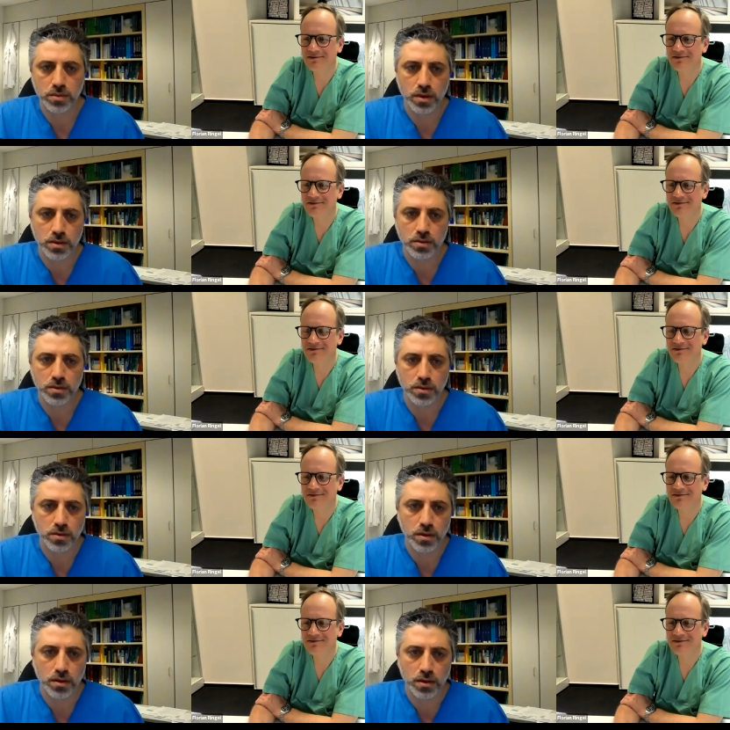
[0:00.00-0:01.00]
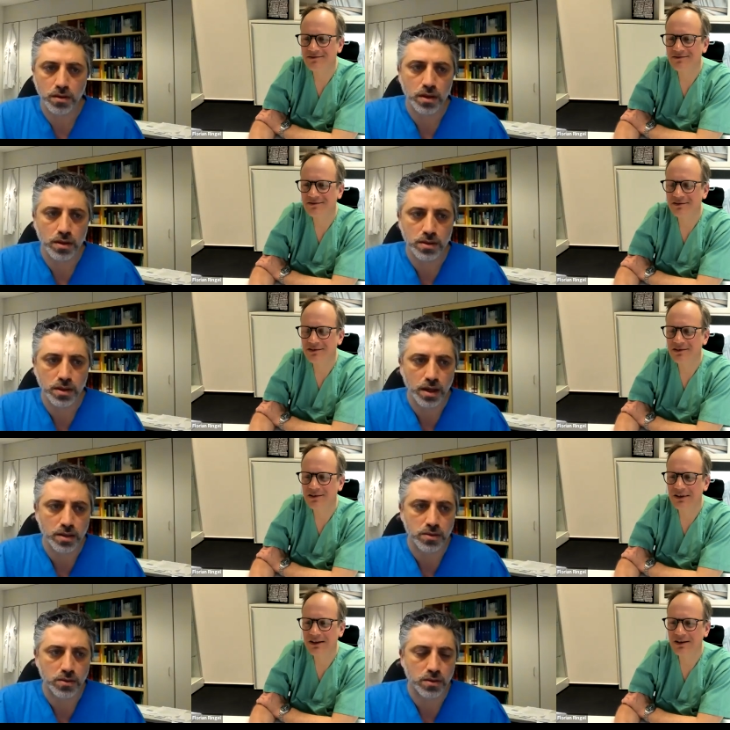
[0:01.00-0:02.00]
Speaker 1: That's, you know, the easy
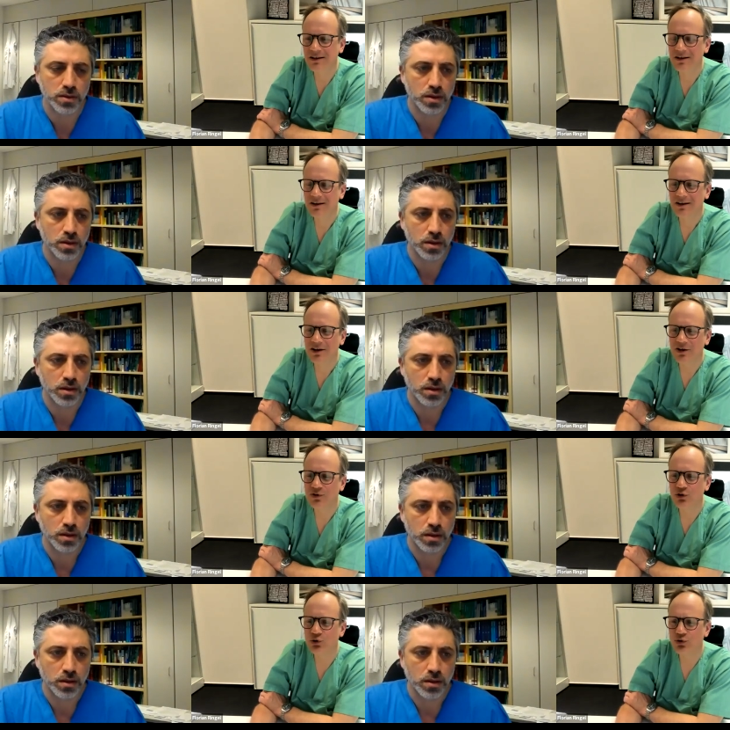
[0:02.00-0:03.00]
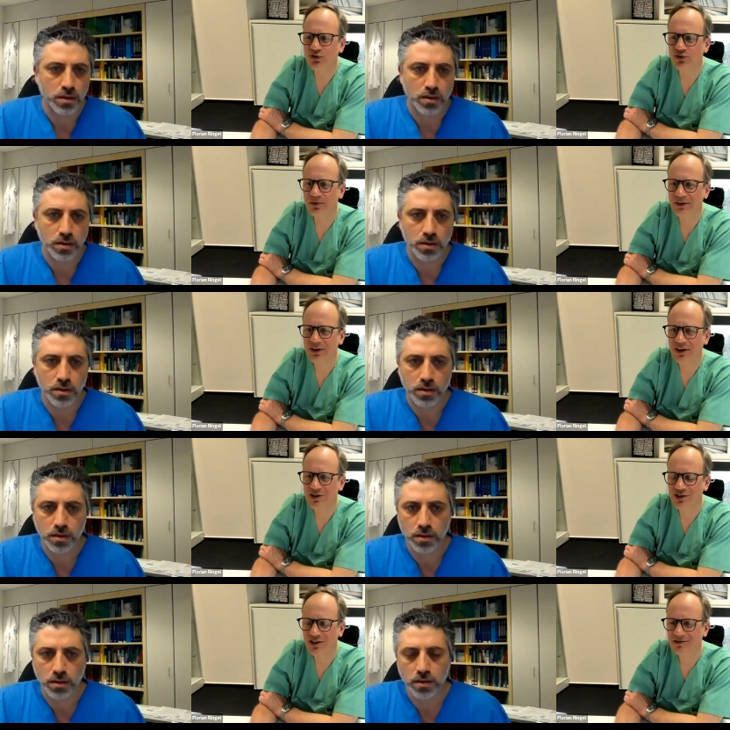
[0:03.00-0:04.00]
answer if you do
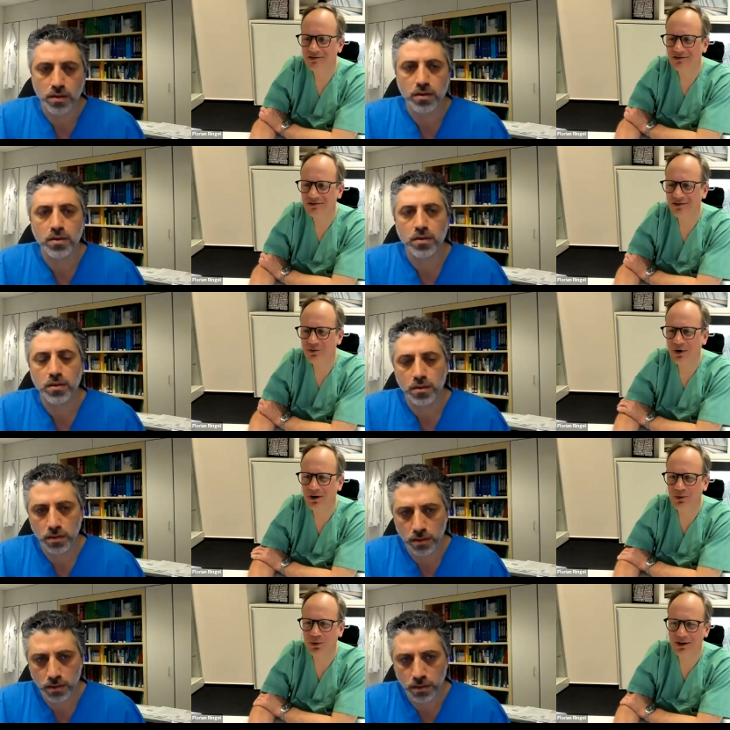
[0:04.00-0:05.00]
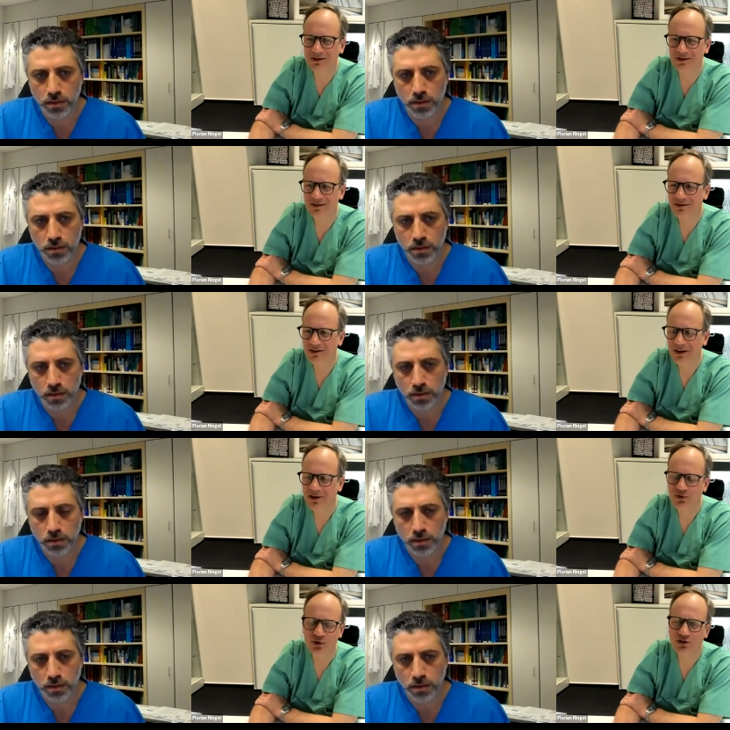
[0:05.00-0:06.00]
instrumentation, what what
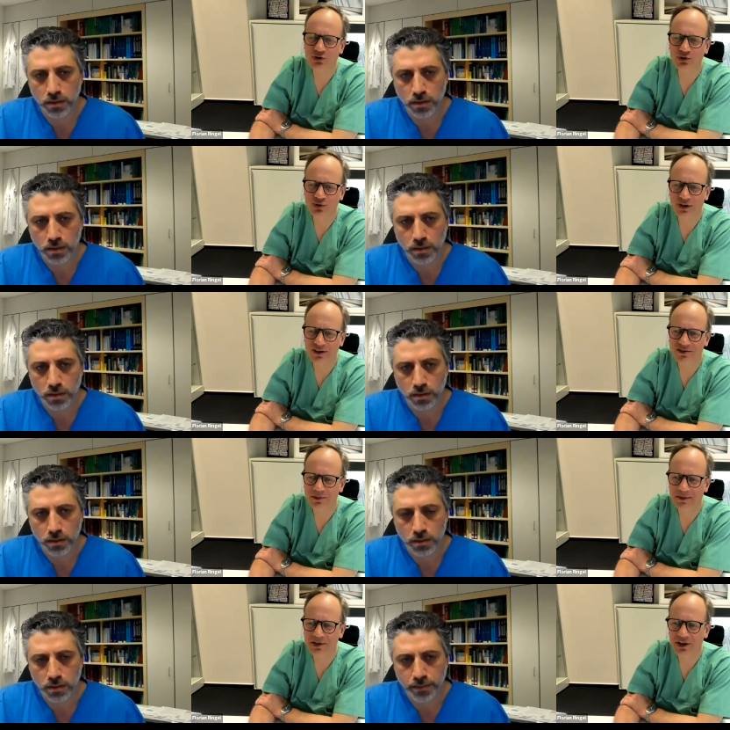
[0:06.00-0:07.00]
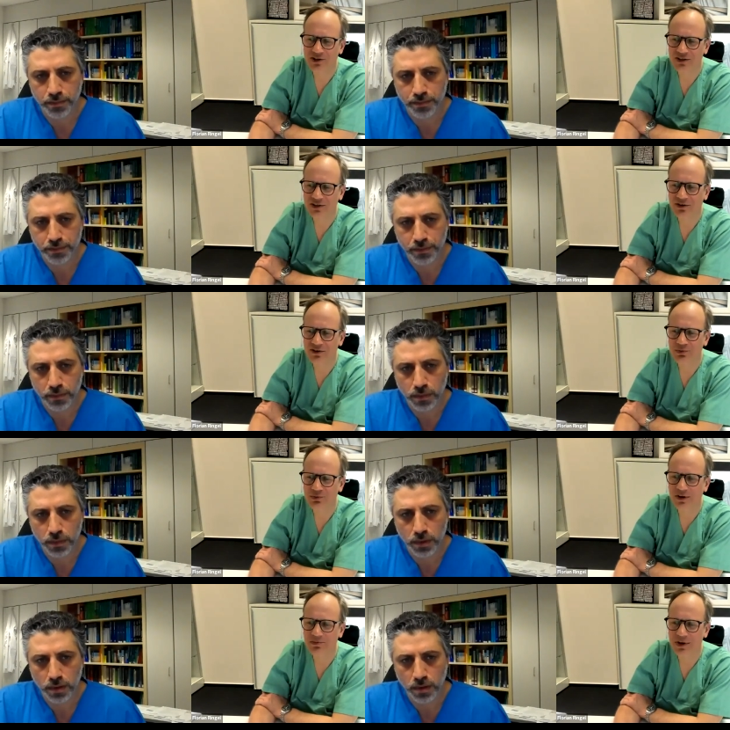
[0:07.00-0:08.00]
if you need to do an instrumentation in
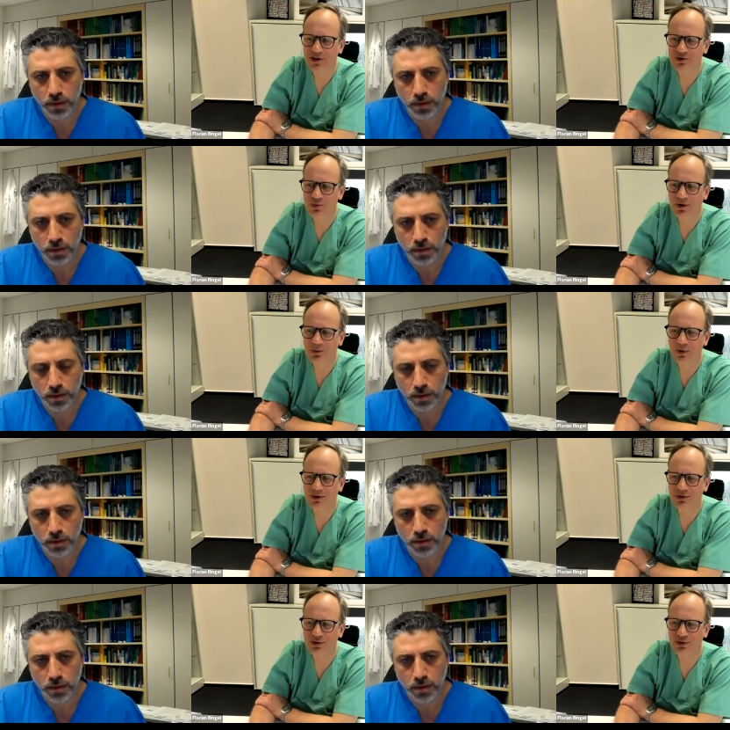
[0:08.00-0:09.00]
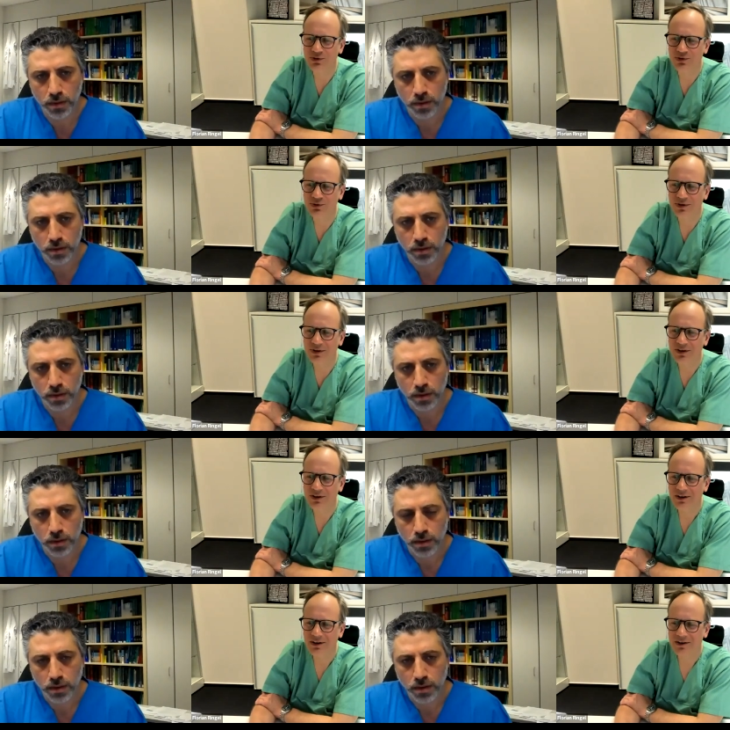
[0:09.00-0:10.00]
osteoporotic patient, what, what do you do to
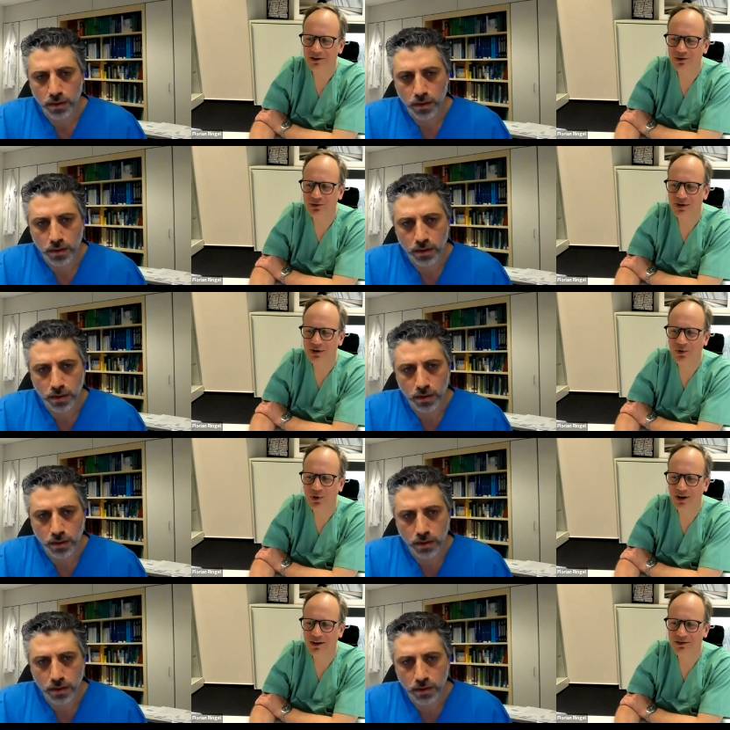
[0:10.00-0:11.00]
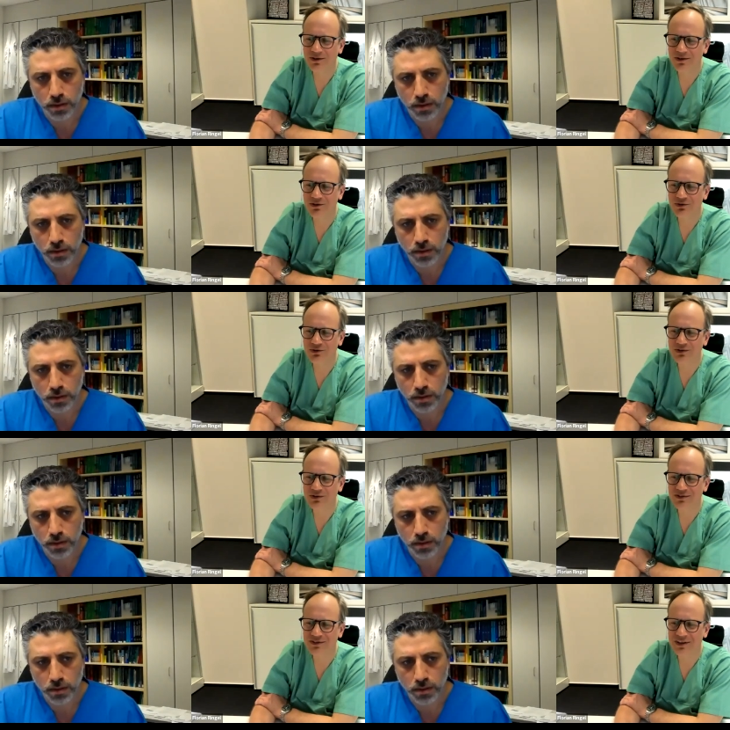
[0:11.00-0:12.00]
to avoid or to
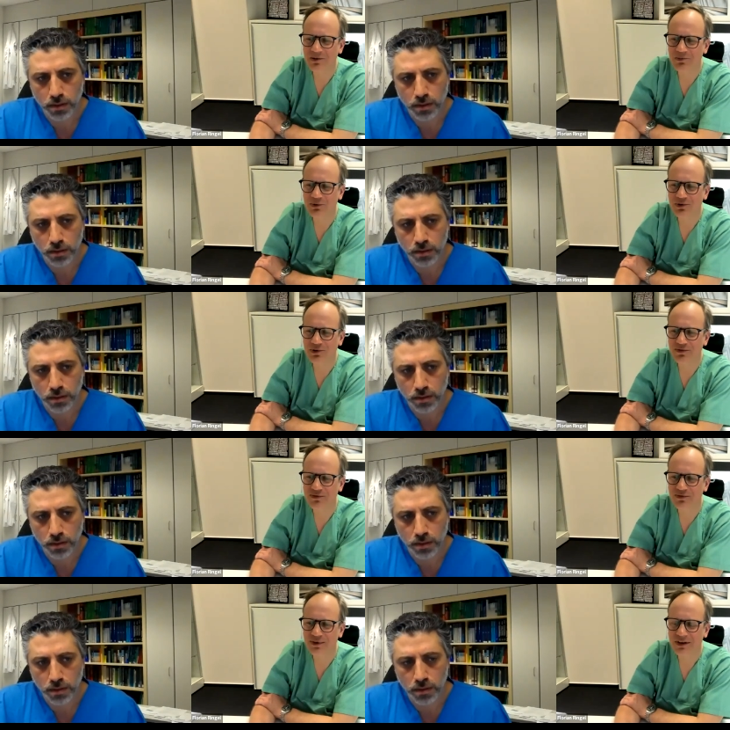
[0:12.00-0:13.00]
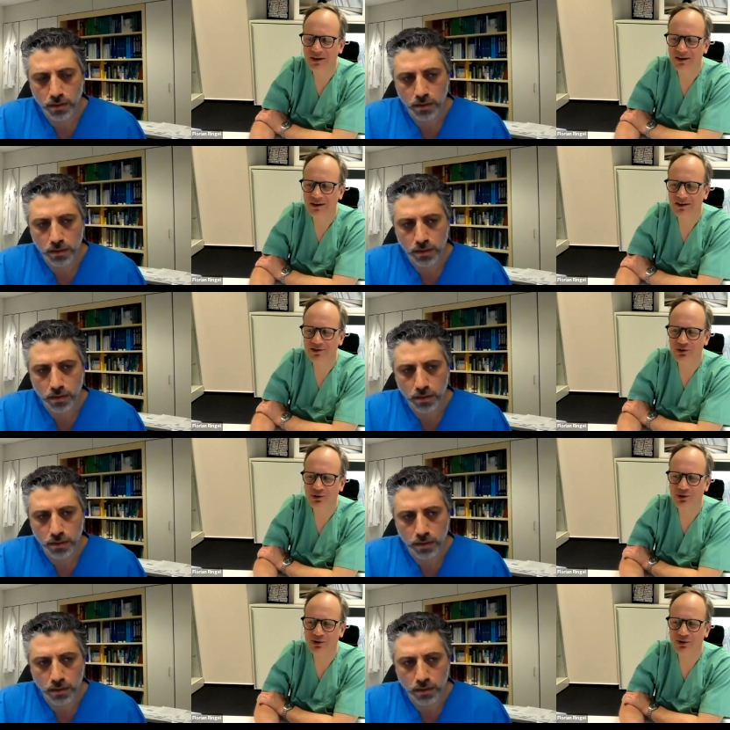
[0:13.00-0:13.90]
reduce the number of screw